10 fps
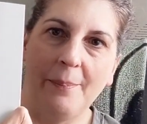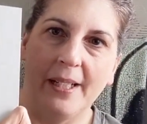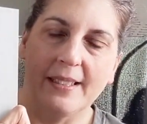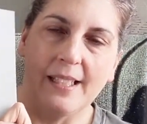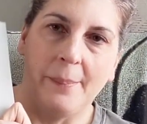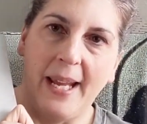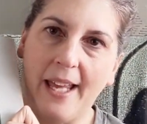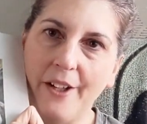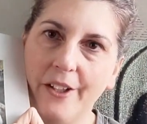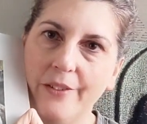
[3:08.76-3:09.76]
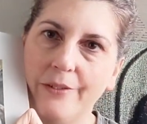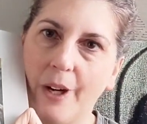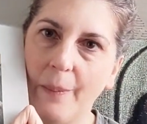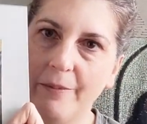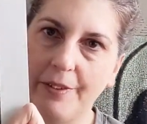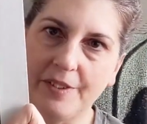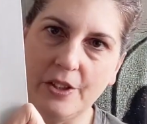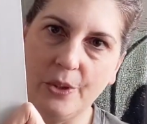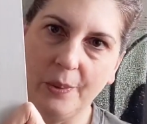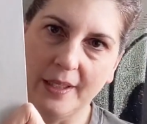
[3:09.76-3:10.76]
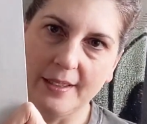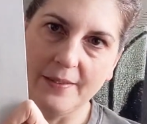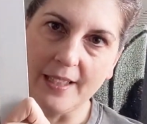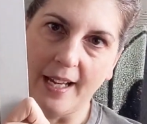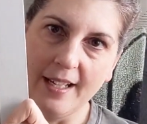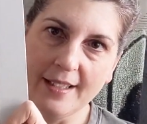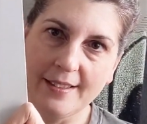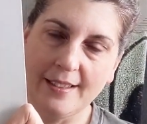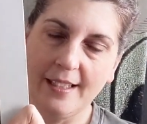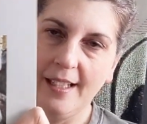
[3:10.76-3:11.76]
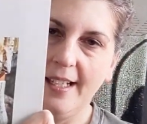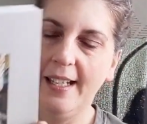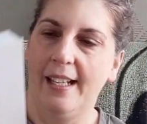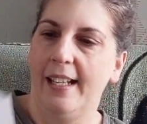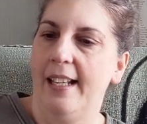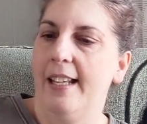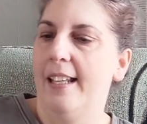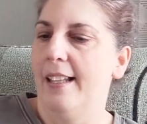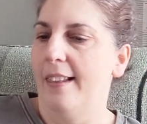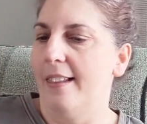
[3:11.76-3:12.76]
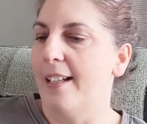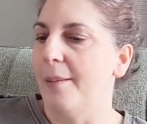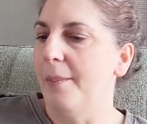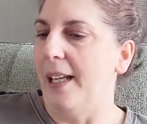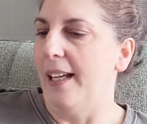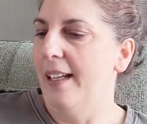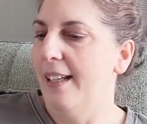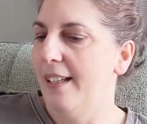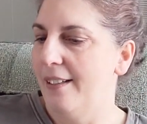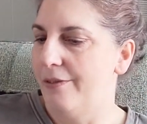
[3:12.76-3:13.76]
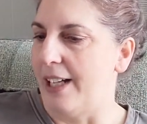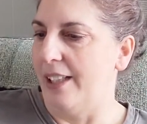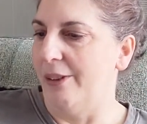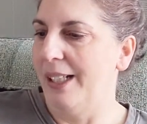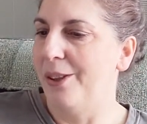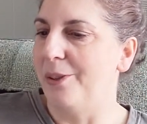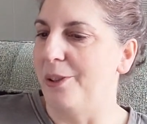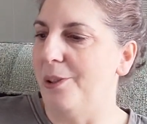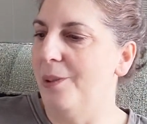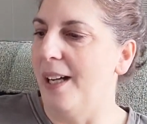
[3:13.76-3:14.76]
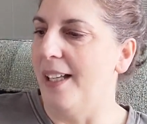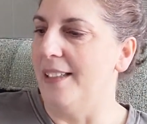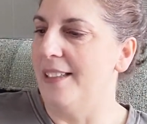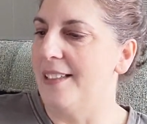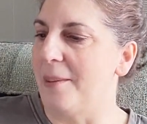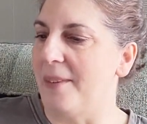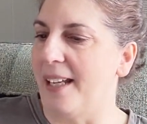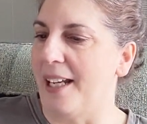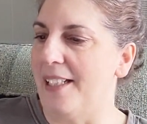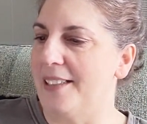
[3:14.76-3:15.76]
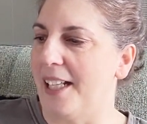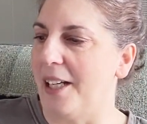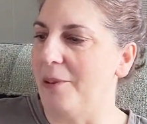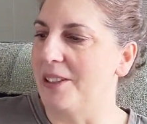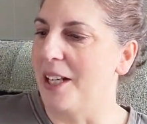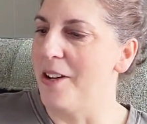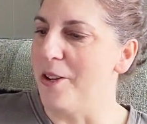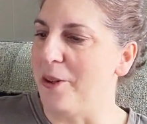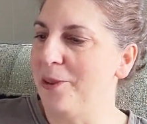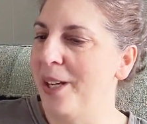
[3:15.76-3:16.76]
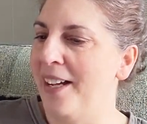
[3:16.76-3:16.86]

picked a pattern from 52 Weeks of Socks. Look at me following through on something I said I was going to do.